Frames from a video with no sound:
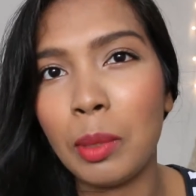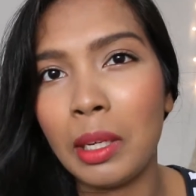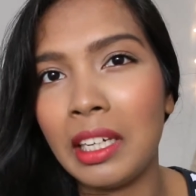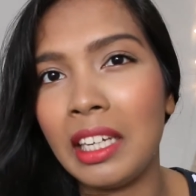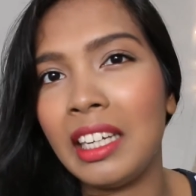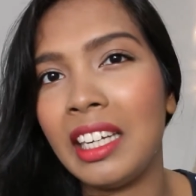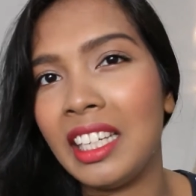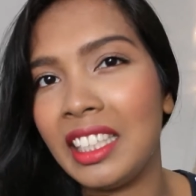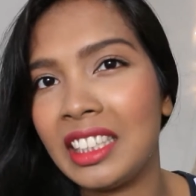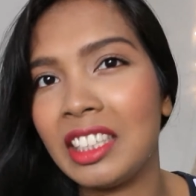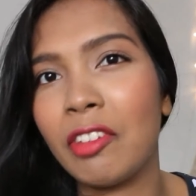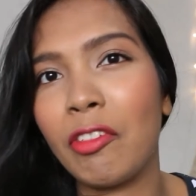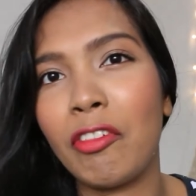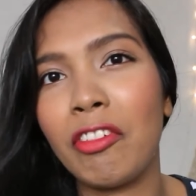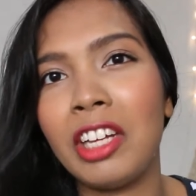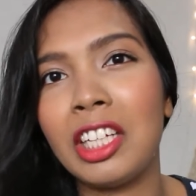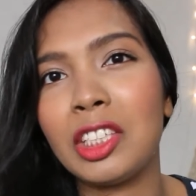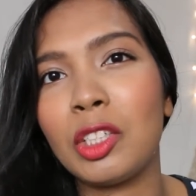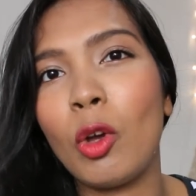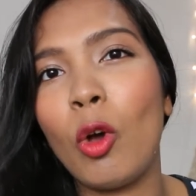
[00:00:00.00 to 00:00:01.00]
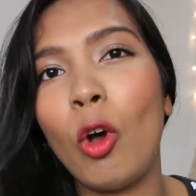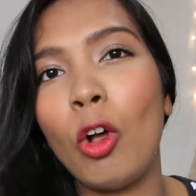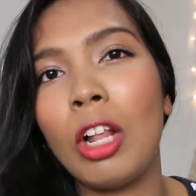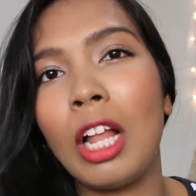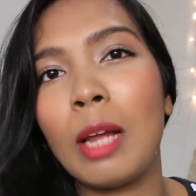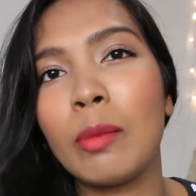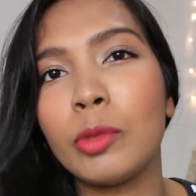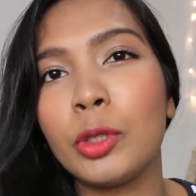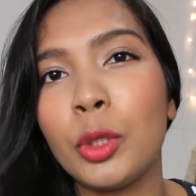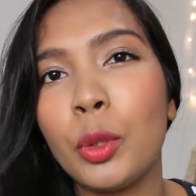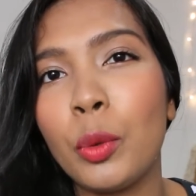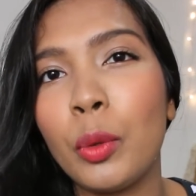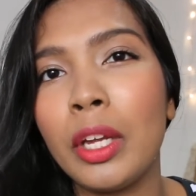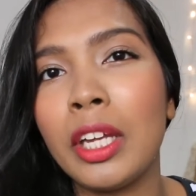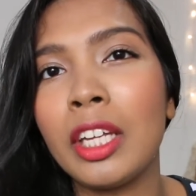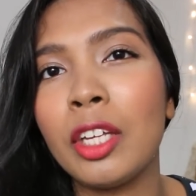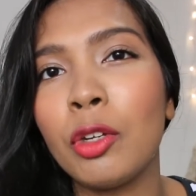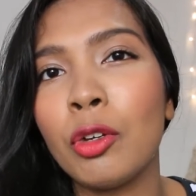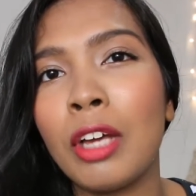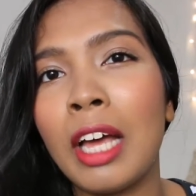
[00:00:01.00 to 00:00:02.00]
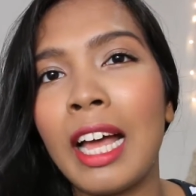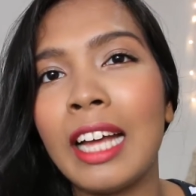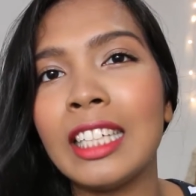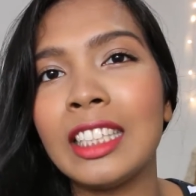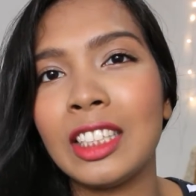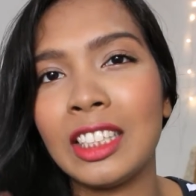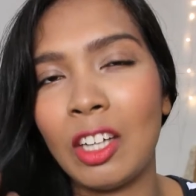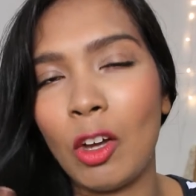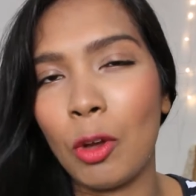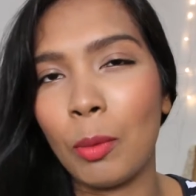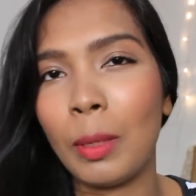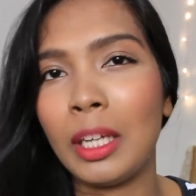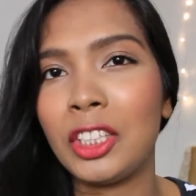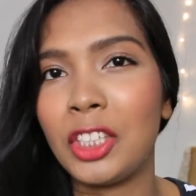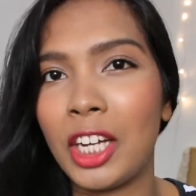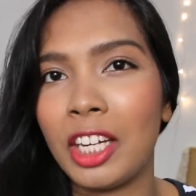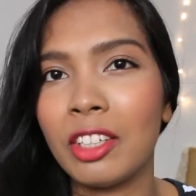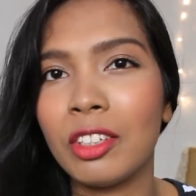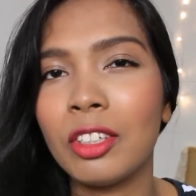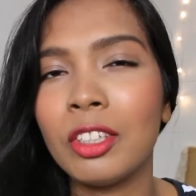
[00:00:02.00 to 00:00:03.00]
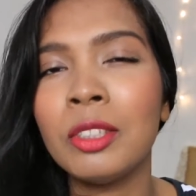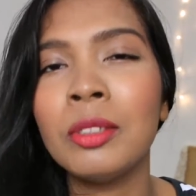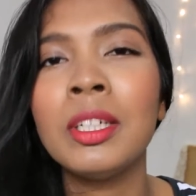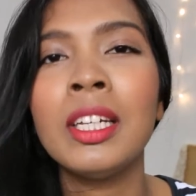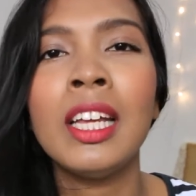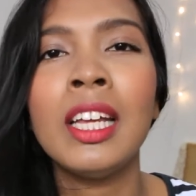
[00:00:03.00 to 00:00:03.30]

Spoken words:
but it is the first haul I'm showing you guys on my channel.